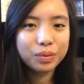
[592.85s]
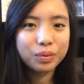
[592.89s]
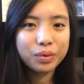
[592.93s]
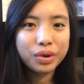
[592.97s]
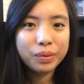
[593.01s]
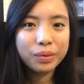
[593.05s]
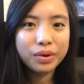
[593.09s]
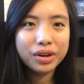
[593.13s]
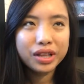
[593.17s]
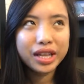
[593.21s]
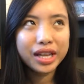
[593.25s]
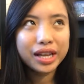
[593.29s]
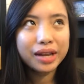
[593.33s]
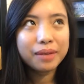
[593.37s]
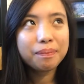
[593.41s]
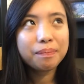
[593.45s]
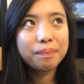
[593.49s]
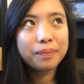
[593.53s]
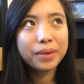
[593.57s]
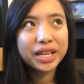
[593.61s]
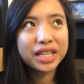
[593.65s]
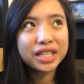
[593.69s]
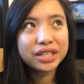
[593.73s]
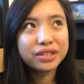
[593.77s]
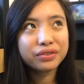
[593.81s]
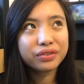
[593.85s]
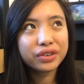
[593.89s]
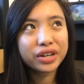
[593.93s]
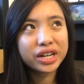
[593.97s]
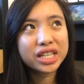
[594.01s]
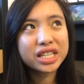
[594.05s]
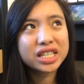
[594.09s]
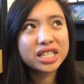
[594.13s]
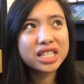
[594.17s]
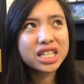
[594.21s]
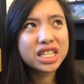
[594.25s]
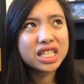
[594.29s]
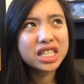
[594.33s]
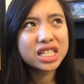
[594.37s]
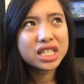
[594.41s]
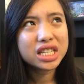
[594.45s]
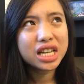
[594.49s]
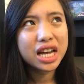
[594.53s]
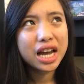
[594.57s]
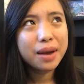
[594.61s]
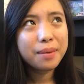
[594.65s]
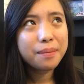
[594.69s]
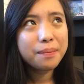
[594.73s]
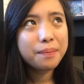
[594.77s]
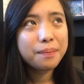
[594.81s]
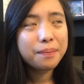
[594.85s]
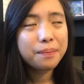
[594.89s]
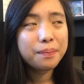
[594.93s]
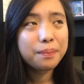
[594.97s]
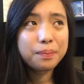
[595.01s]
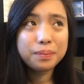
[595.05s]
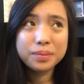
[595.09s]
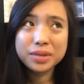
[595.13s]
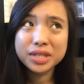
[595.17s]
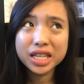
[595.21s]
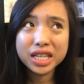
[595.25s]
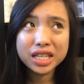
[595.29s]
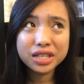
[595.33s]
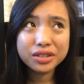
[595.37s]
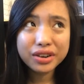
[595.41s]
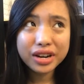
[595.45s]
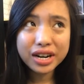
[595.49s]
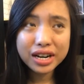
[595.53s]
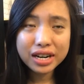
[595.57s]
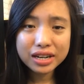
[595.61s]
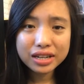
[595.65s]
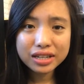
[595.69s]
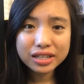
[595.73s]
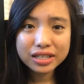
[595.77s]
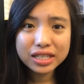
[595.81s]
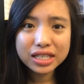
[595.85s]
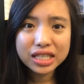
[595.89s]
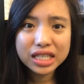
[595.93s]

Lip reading: We were like best friends in 6th grade,